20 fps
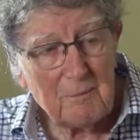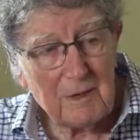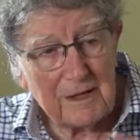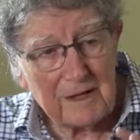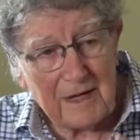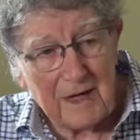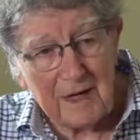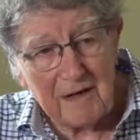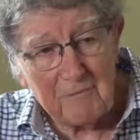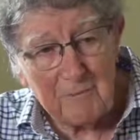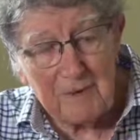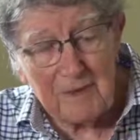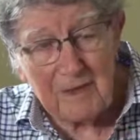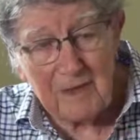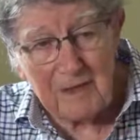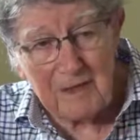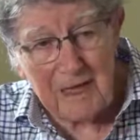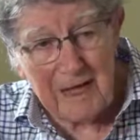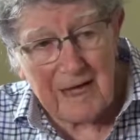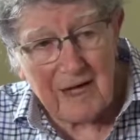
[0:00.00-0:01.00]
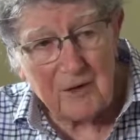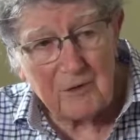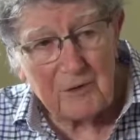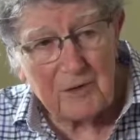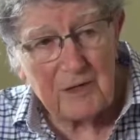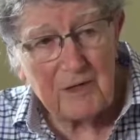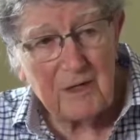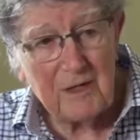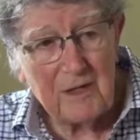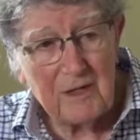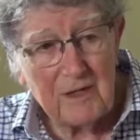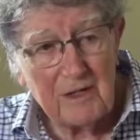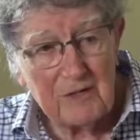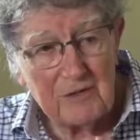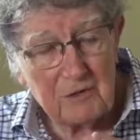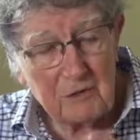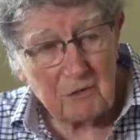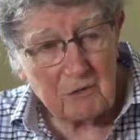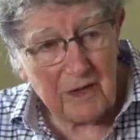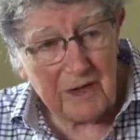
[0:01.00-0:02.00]
But I've been allowed
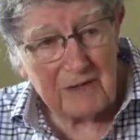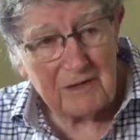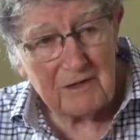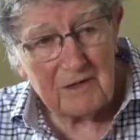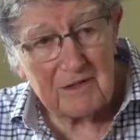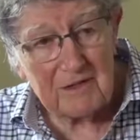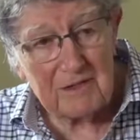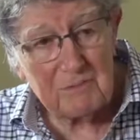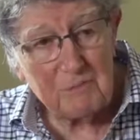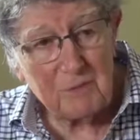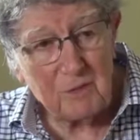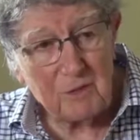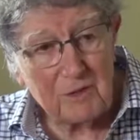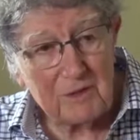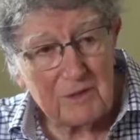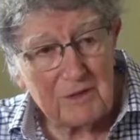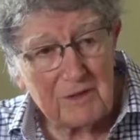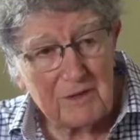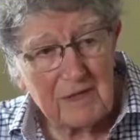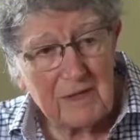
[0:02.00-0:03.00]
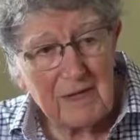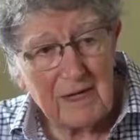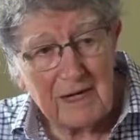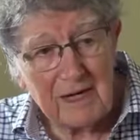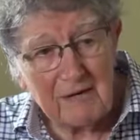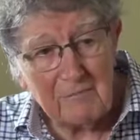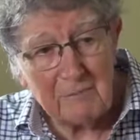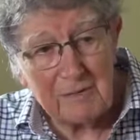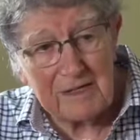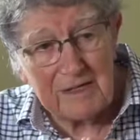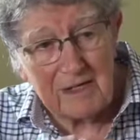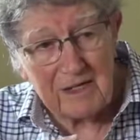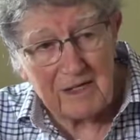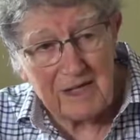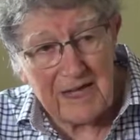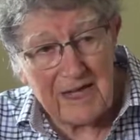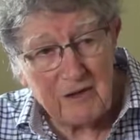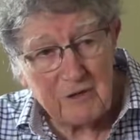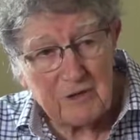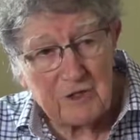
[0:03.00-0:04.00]
to write this book. I've been
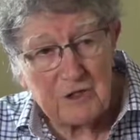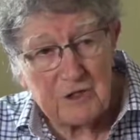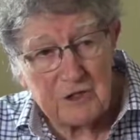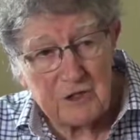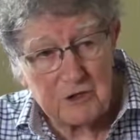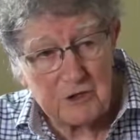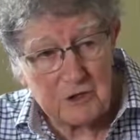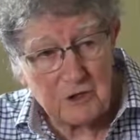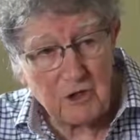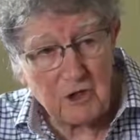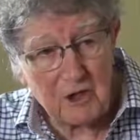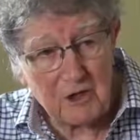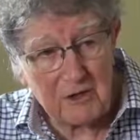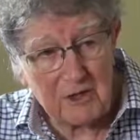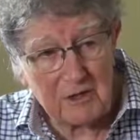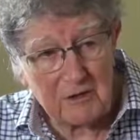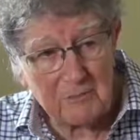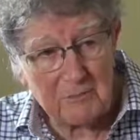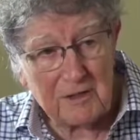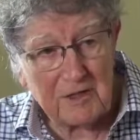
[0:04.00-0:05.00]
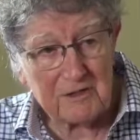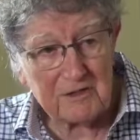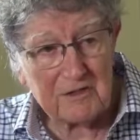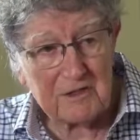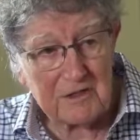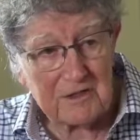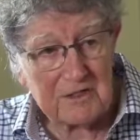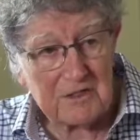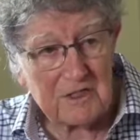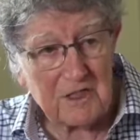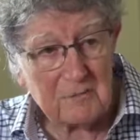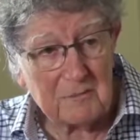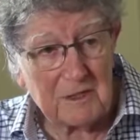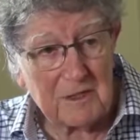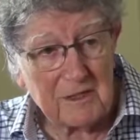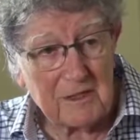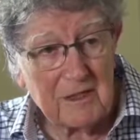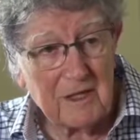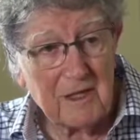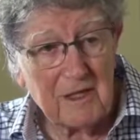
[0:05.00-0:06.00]
allowed to talk about this
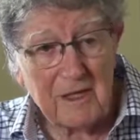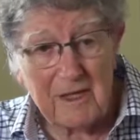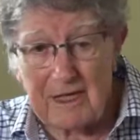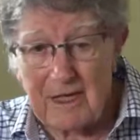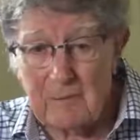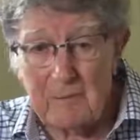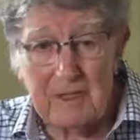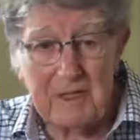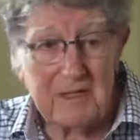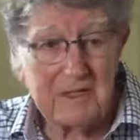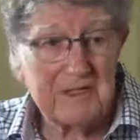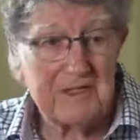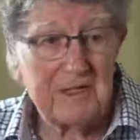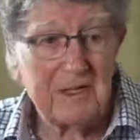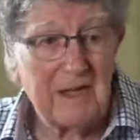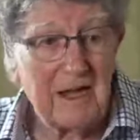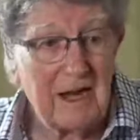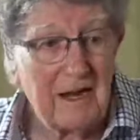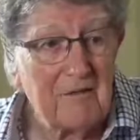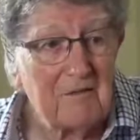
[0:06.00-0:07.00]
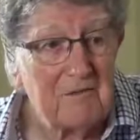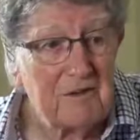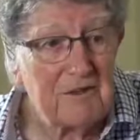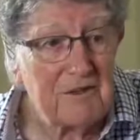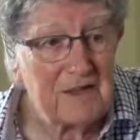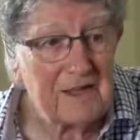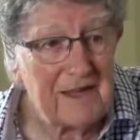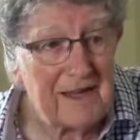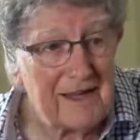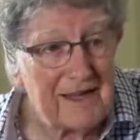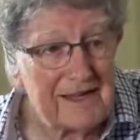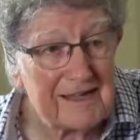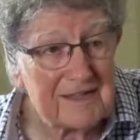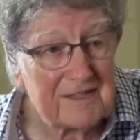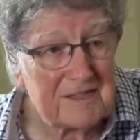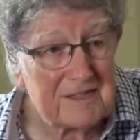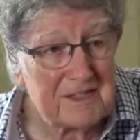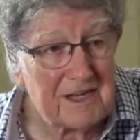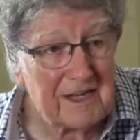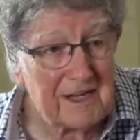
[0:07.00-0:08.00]
subject, and I'm going to say everything I can
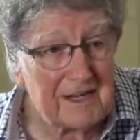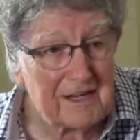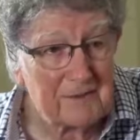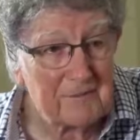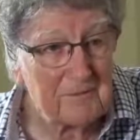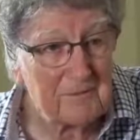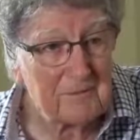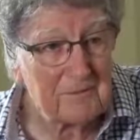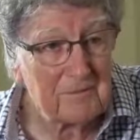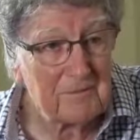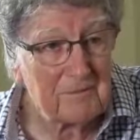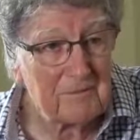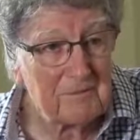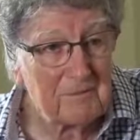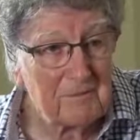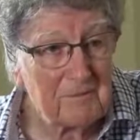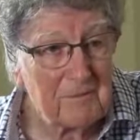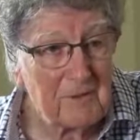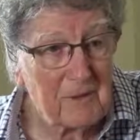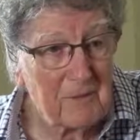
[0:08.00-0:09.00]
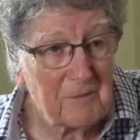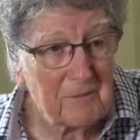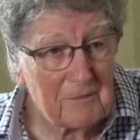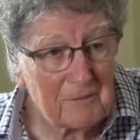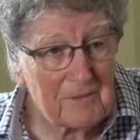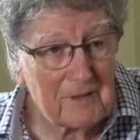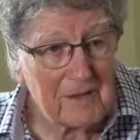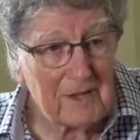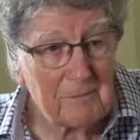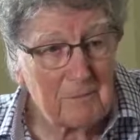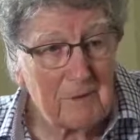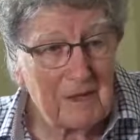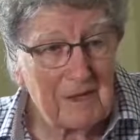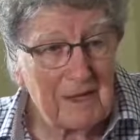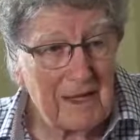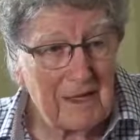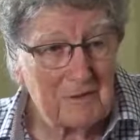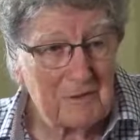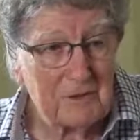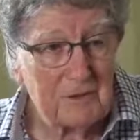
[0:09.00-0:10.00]
say that I'm
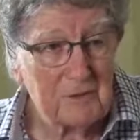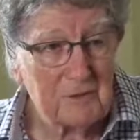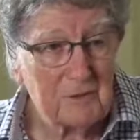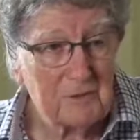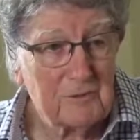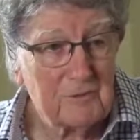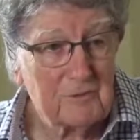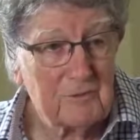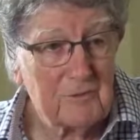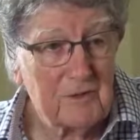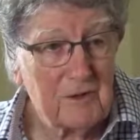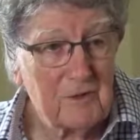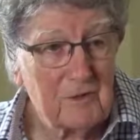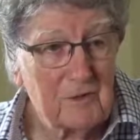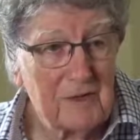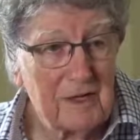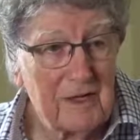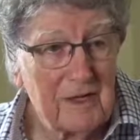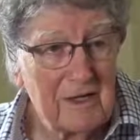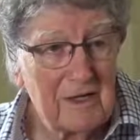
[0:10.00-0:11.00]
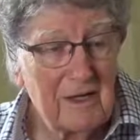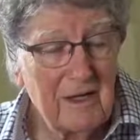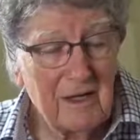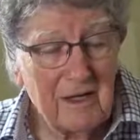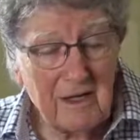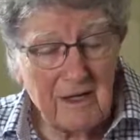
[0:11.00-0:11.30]
allowed to, okay?